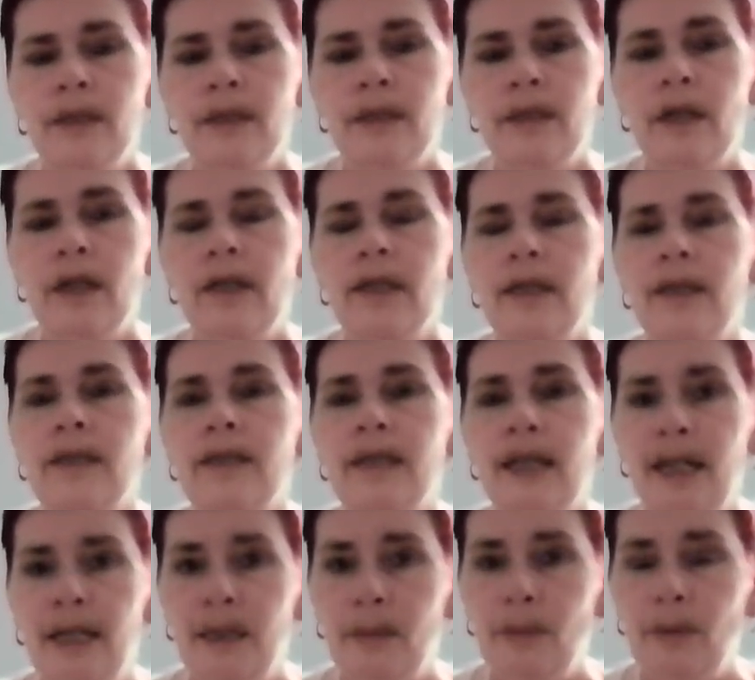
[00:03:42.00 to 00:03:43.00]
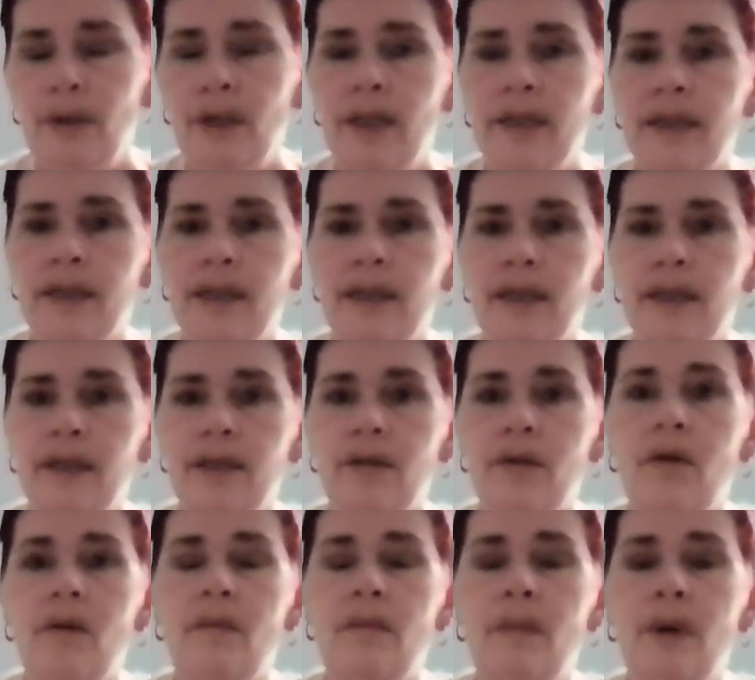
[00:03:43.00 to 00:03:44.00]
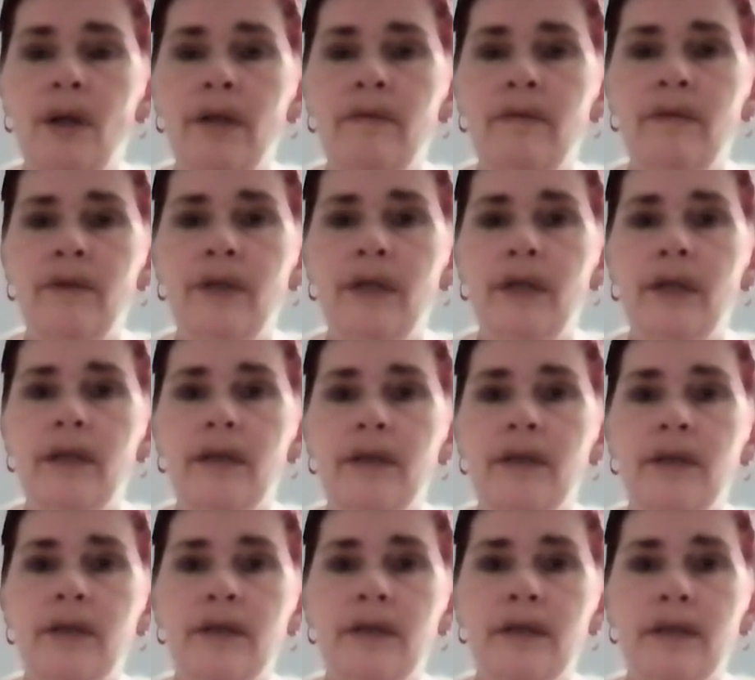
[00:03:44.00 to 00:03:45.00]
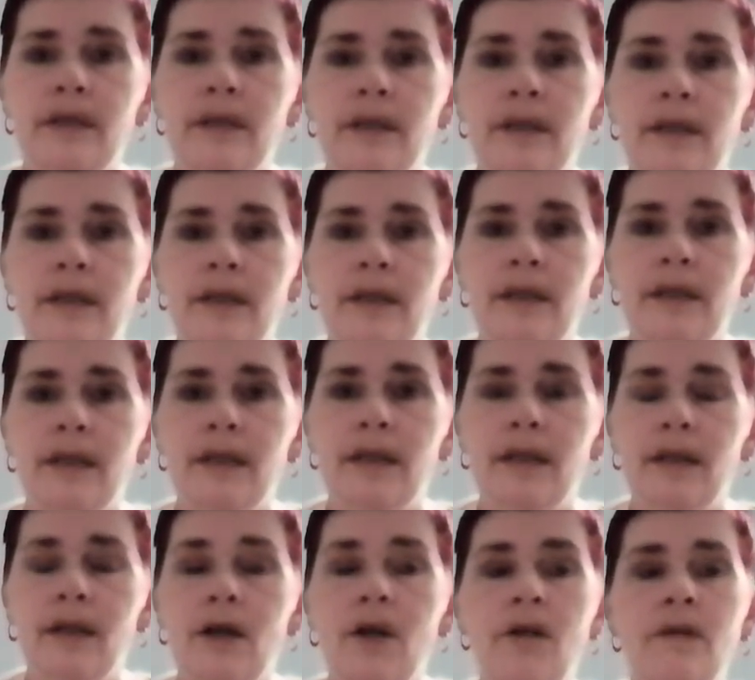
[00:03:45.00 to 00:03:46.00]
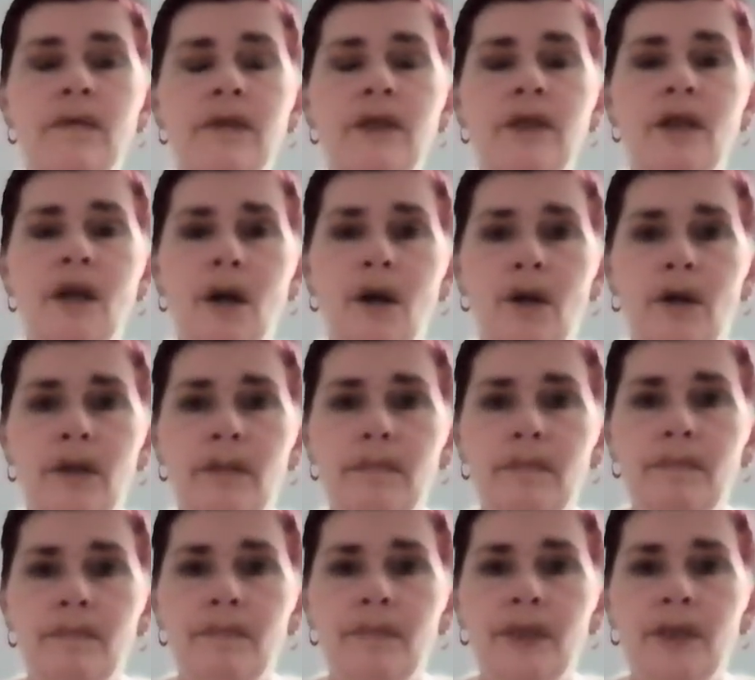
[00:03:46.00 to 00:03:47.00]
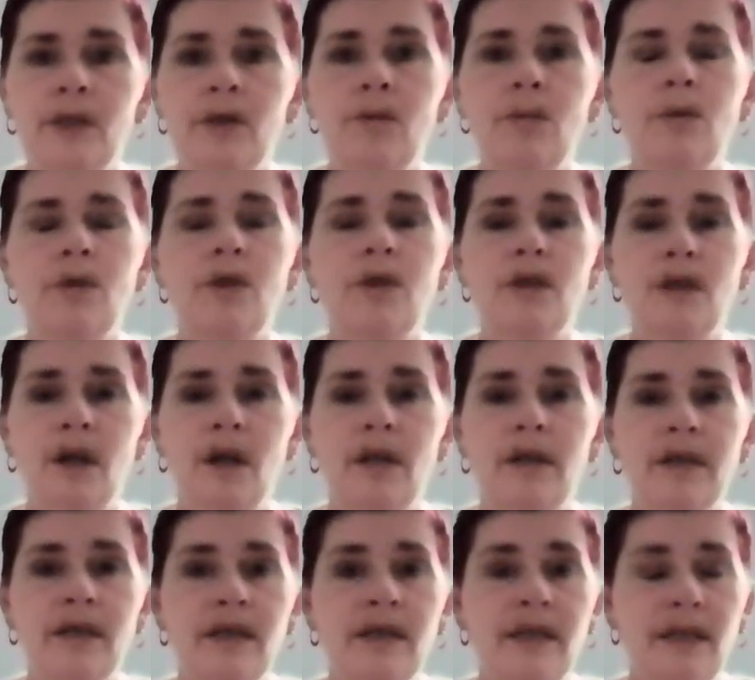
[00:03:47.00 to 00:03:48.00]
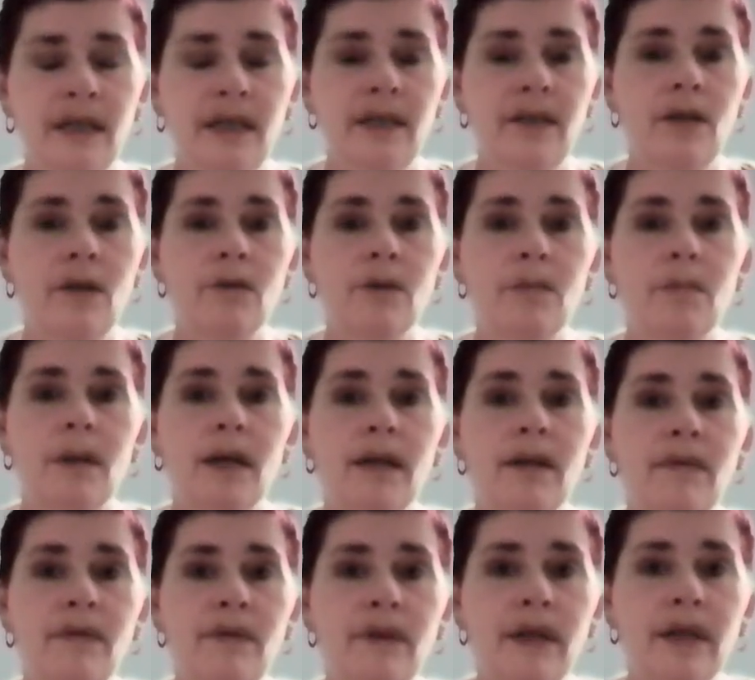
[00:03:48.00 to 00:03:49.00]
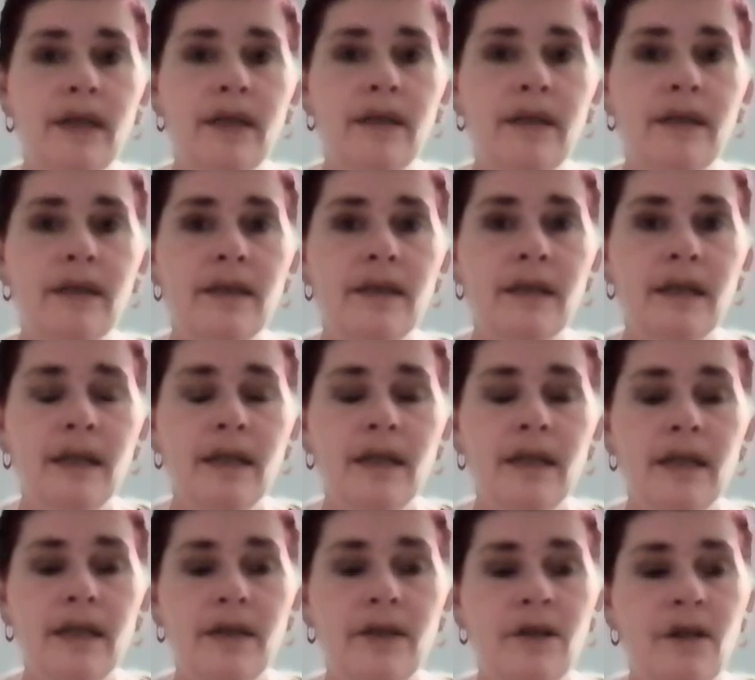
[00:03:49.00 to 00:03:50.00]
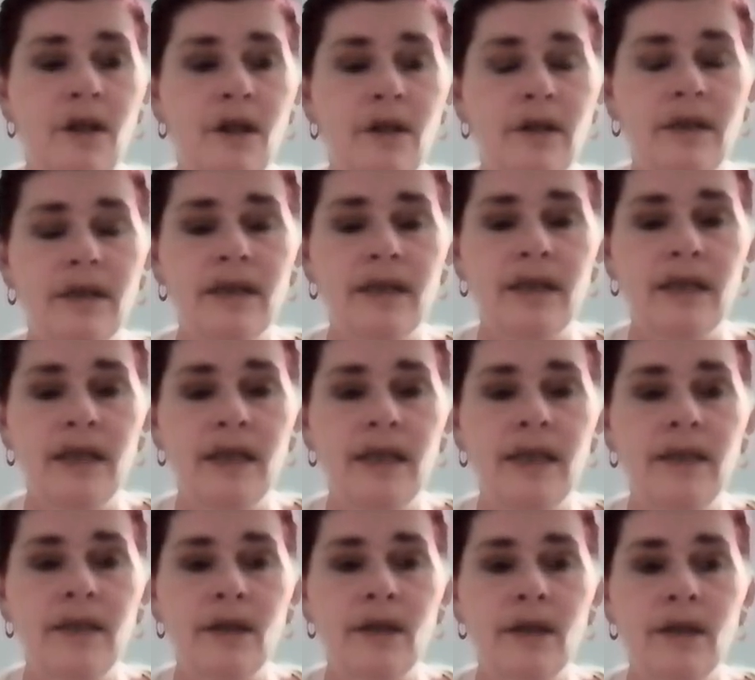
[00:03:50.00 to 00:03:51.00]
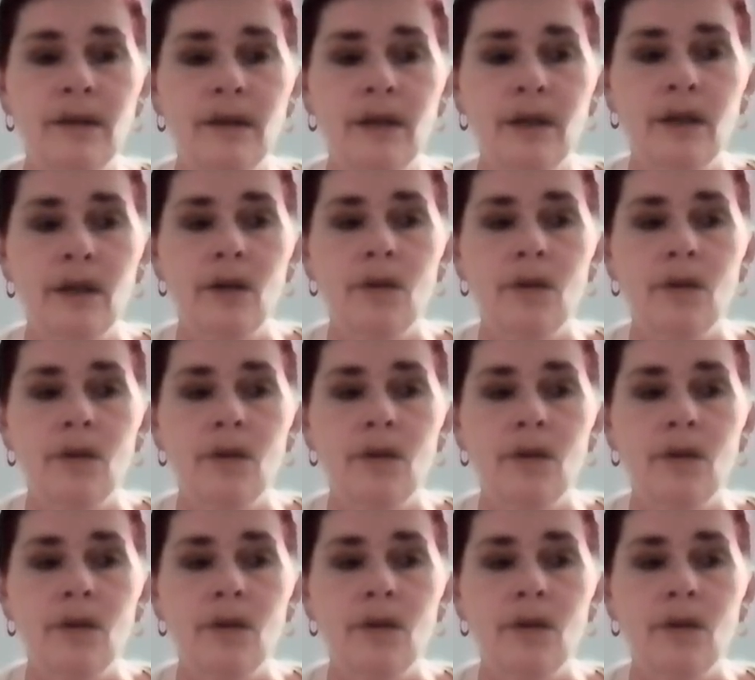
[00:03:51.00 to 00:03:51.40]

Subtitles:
done daily practice of mindfulness, over time you will start to see those benefits and start to see that